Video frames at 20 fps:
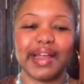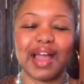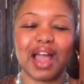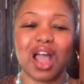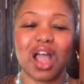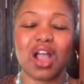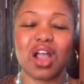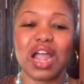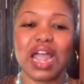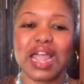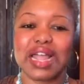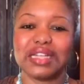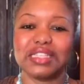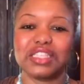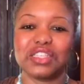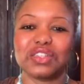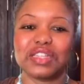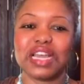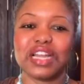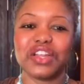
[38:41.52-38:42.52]
All right.
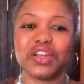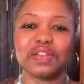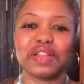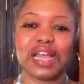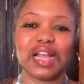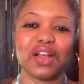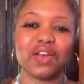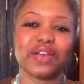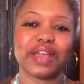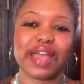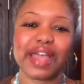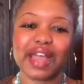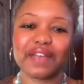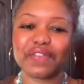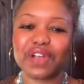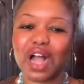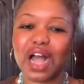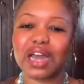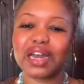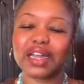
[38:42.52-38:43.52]
So then you're like, okay, I've
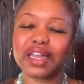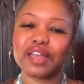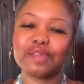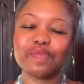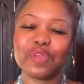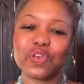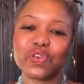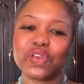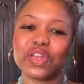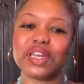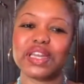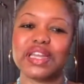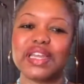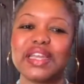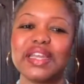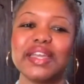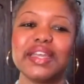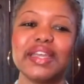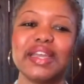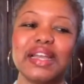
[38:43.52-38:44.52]
got a
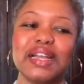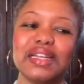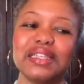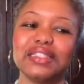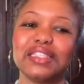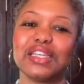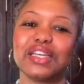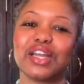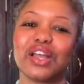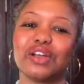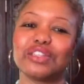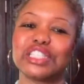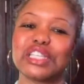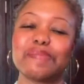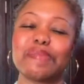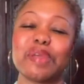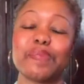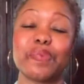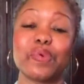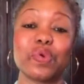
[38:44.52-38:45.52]
community. Some
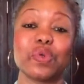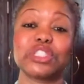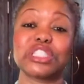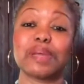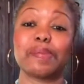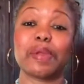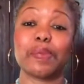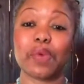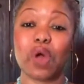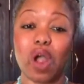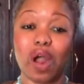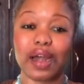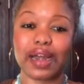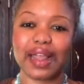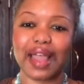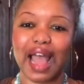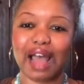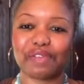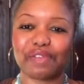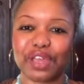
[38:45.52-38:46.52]
people already
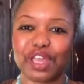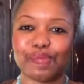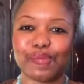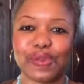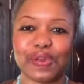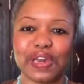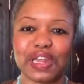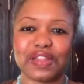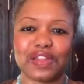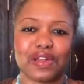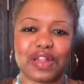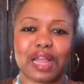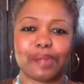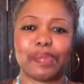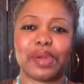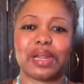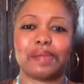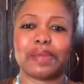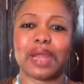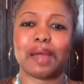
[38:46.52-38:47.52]
have a community. They're like,
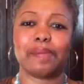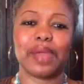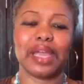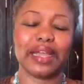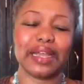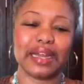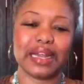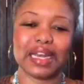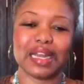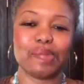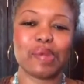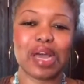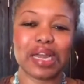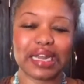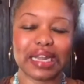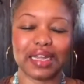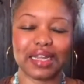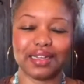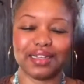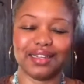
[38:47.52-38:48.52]
but I'm not making any
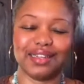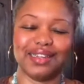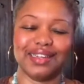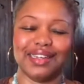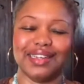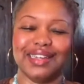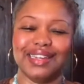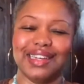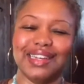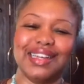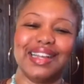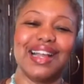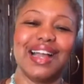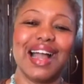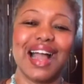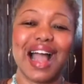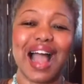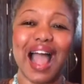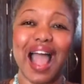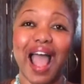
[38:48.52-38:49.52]
money.
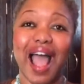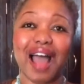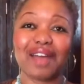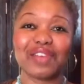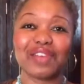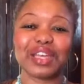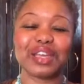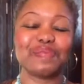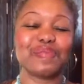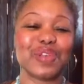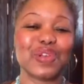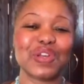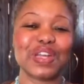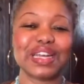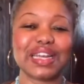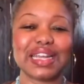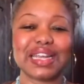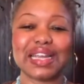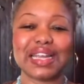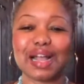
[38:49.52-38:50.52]
I have a
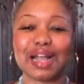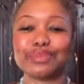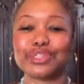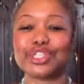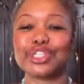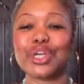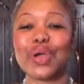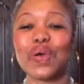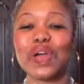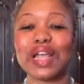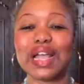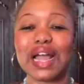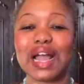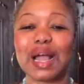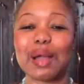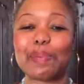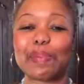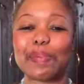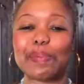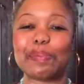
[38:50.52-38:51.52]
community. I'm showing
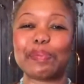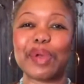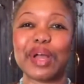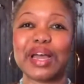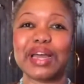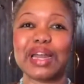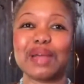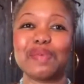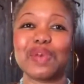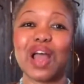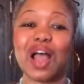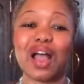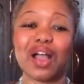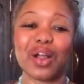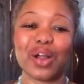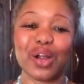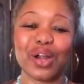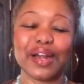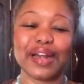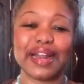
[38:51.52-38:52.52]
up, but I'm not
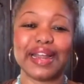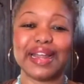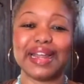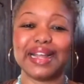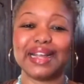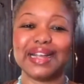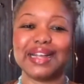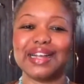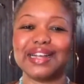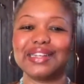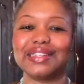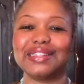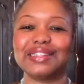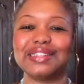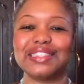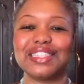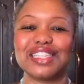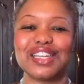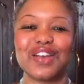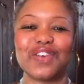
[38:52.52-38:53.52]
earning.
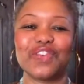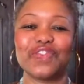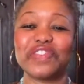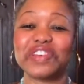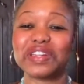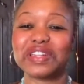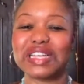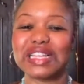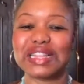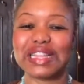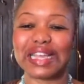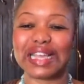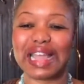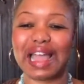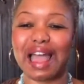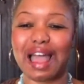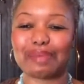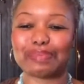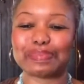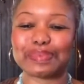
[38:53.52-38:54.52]
Fill in the
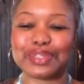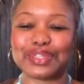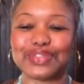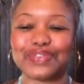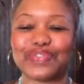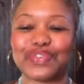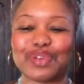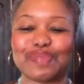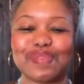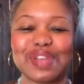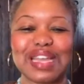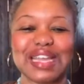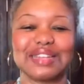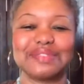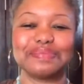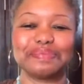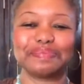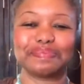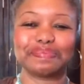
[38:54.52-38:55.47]
gaps for me.